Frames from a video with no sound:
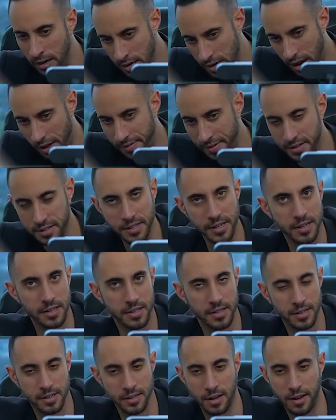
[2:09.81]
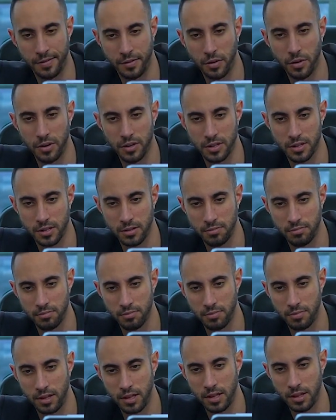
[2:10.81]
Now, this is, of course,
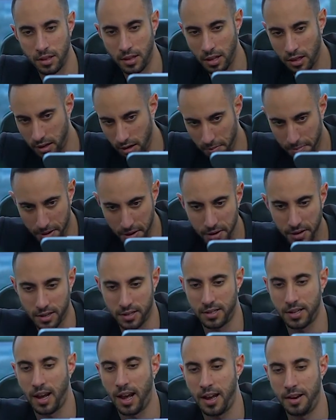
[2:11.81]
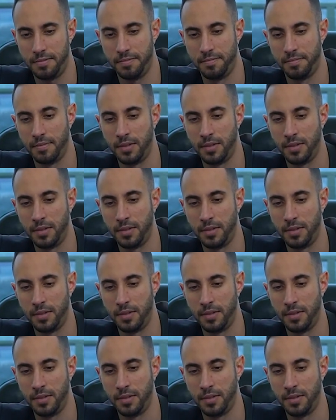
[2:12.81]
the therapeutic side,